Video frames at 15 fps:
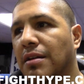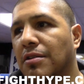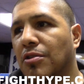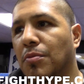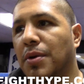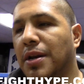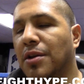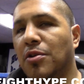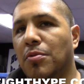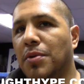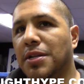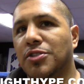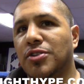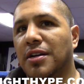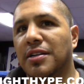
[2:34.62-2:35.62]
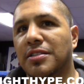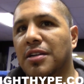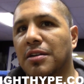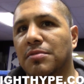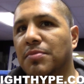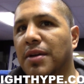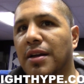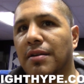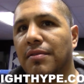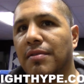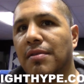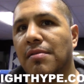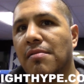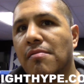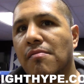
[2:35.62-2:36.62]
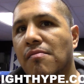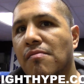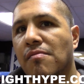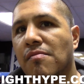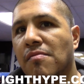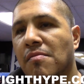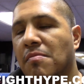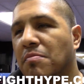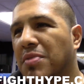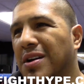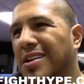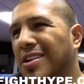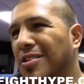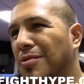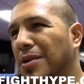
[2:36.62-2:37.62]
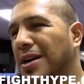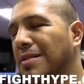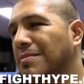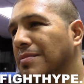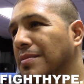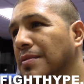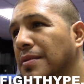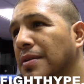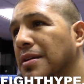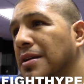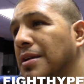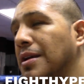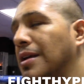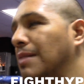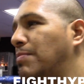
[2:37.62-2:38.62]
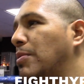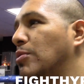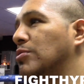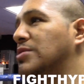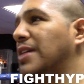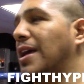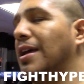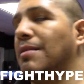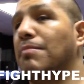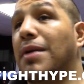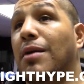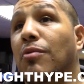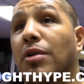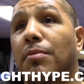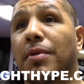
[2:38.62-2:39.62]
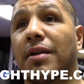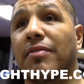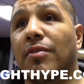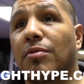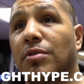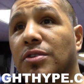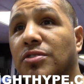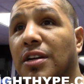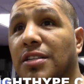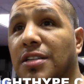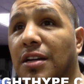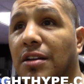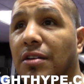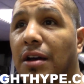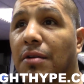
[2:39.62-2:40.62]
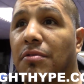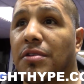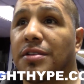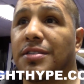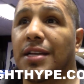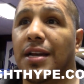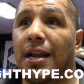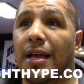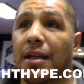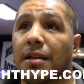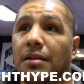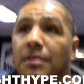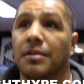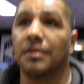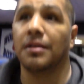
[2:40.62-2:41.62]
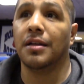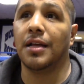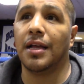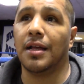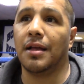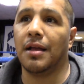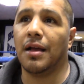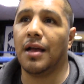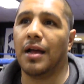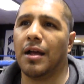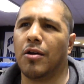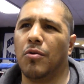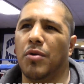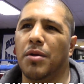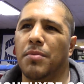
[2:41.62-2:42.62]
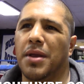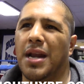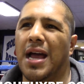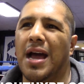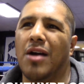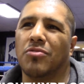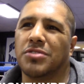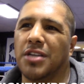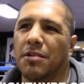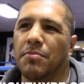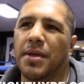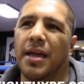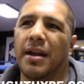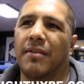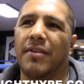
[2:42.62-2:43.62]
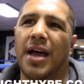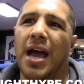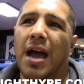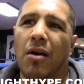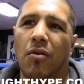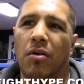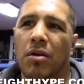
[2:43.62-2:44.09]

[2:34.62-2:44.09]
nobody, nobody tried to talk me out of it. But you know what? People say, man, what about if they would have tried to talk you out? Is it like, I go, what do you mean how? Talk me out of how?